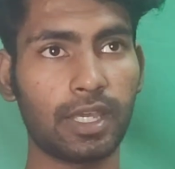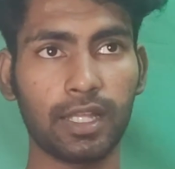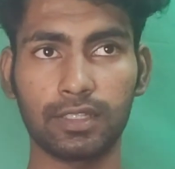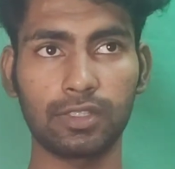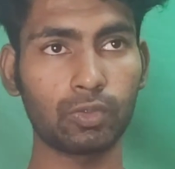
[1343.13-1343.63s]

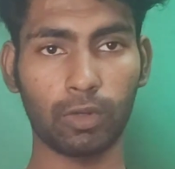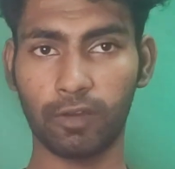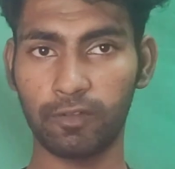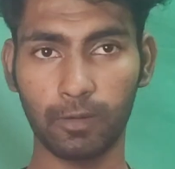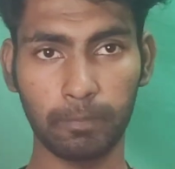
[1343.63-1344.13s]
yeah, this is one
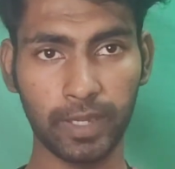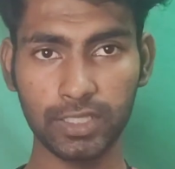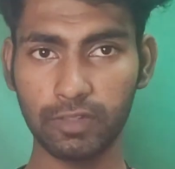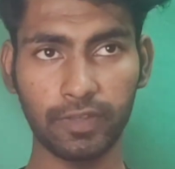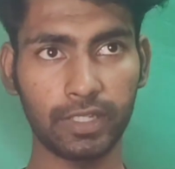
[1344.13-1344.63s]
of our
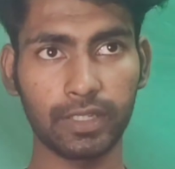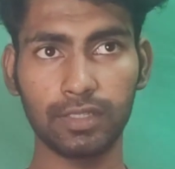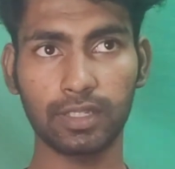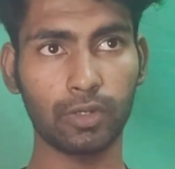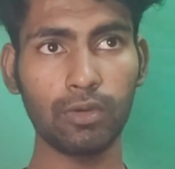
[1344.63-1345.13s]
major
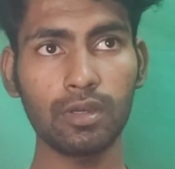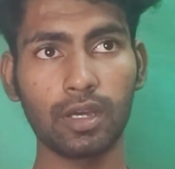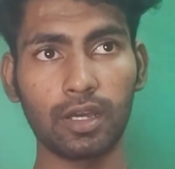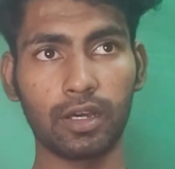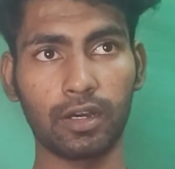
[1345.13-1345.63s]
weakness.
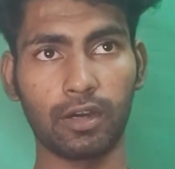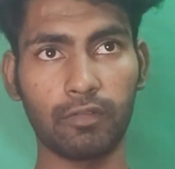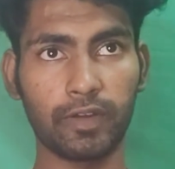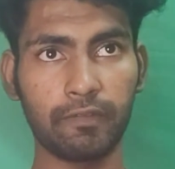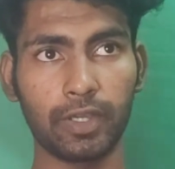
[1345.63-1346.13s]

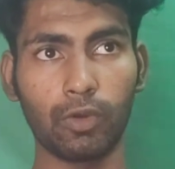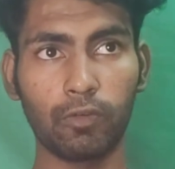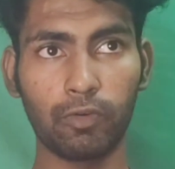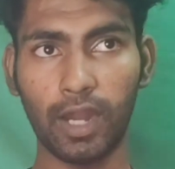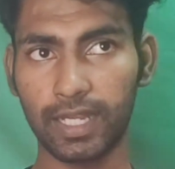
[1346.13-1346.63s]
When we
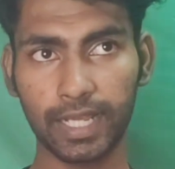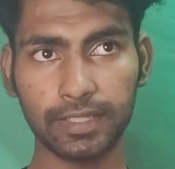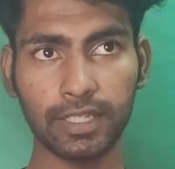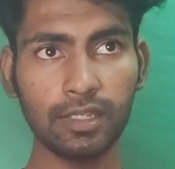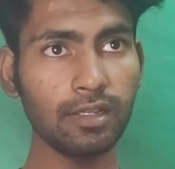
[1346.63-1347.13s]
go full
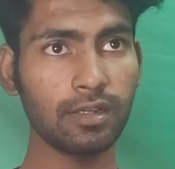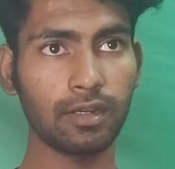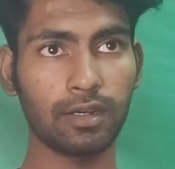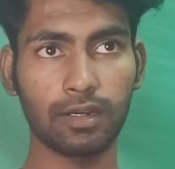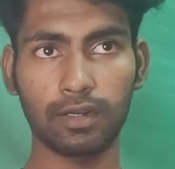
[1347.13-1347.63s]
attacking,
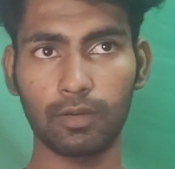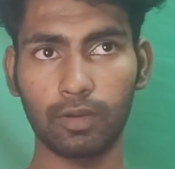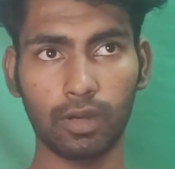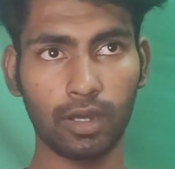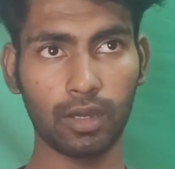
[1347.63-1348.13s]

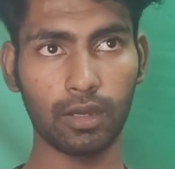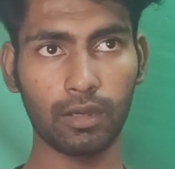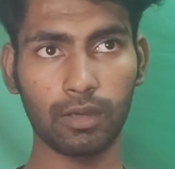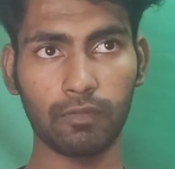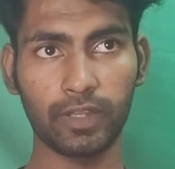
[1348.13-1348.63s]

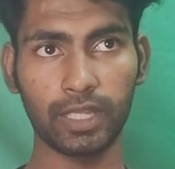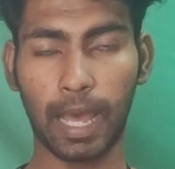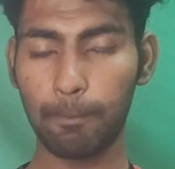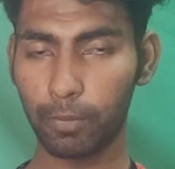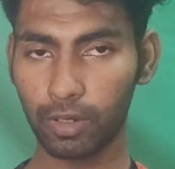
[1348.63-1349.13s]
when
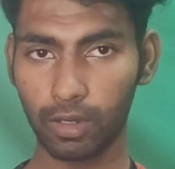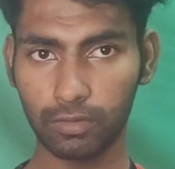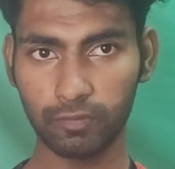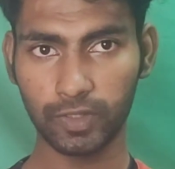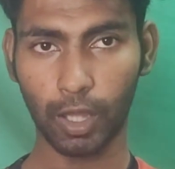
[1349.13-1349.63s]

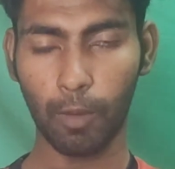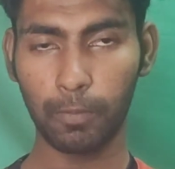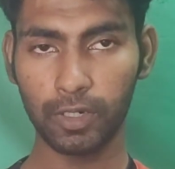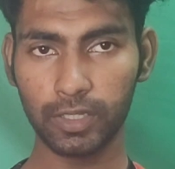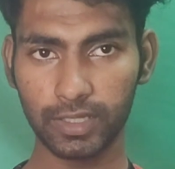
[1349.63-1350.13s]
the
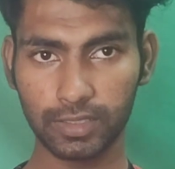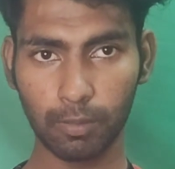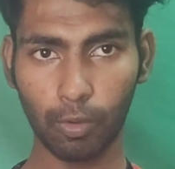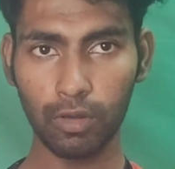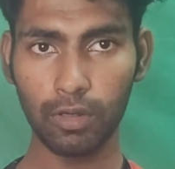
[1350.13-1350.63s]
opponent gets the
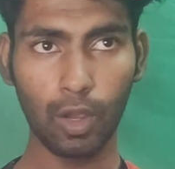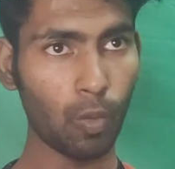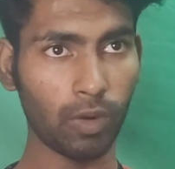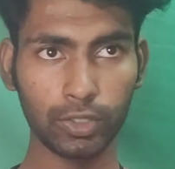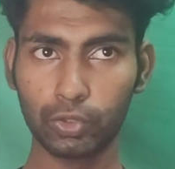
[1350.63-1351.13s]
ball,
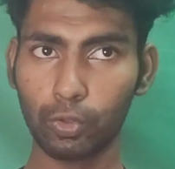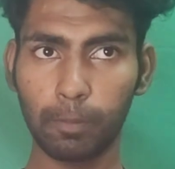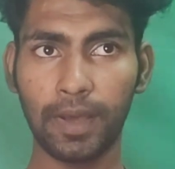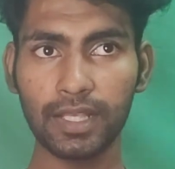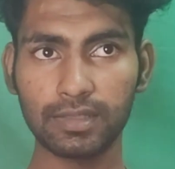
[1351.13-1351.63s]
one
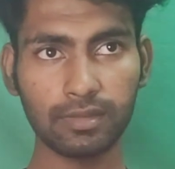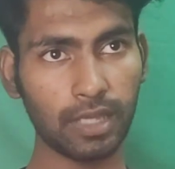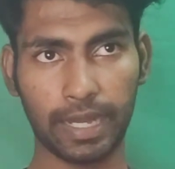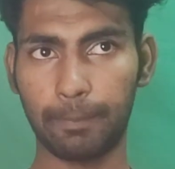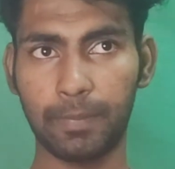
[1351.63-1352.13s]
through
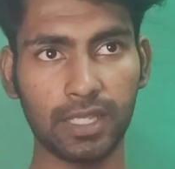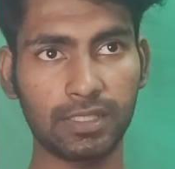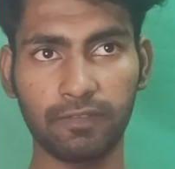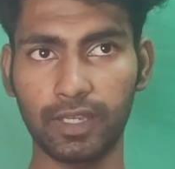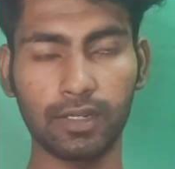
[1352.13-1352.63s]
pass and a
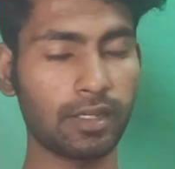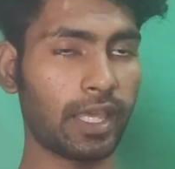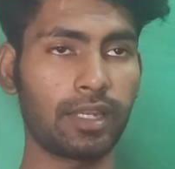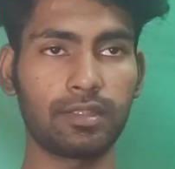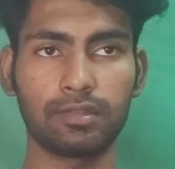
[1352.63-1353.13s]
pacey winger
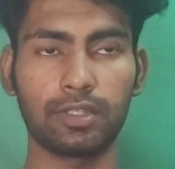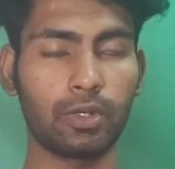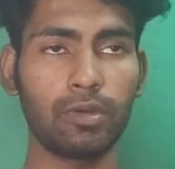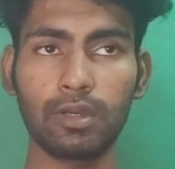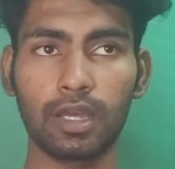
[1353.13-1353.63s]
can
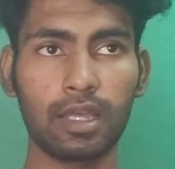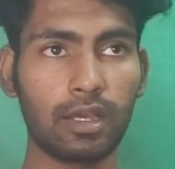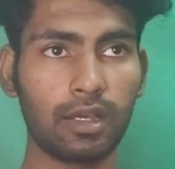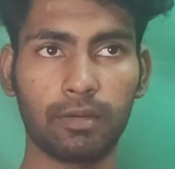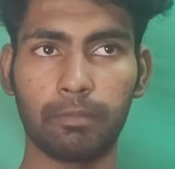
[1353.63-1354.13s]

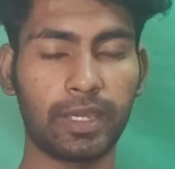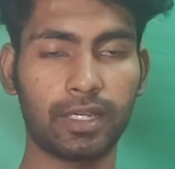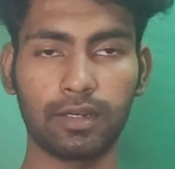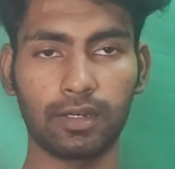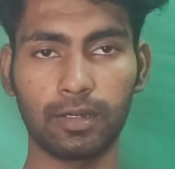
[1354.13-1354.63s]

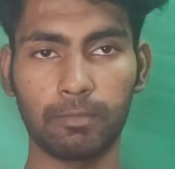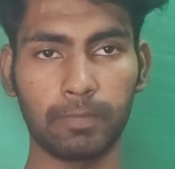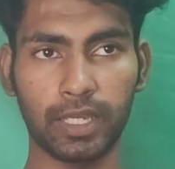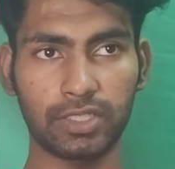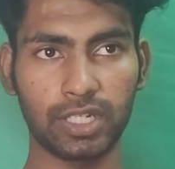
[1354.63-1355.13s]
make a
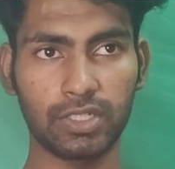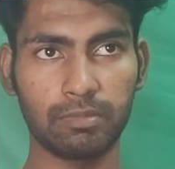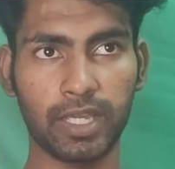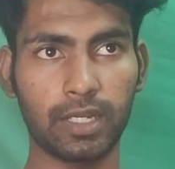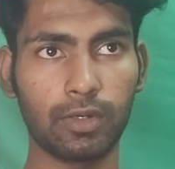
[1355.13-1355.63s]

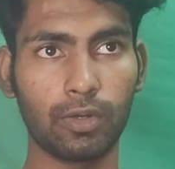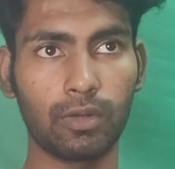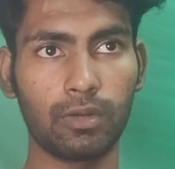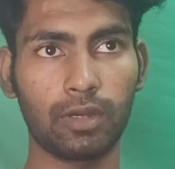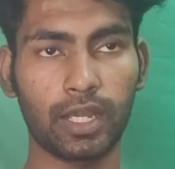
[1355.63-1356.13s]
change, make a
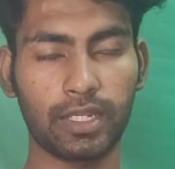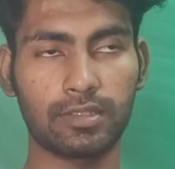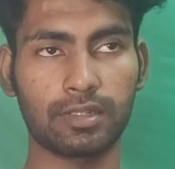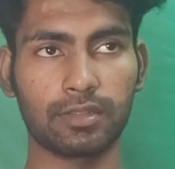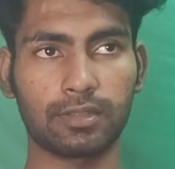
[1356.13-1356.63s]
goal
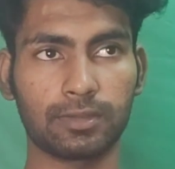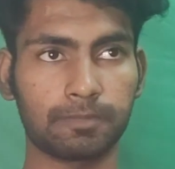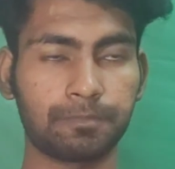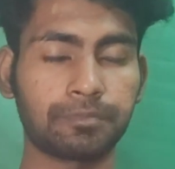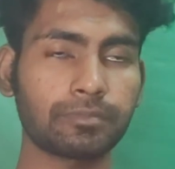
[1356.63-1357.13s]
against us.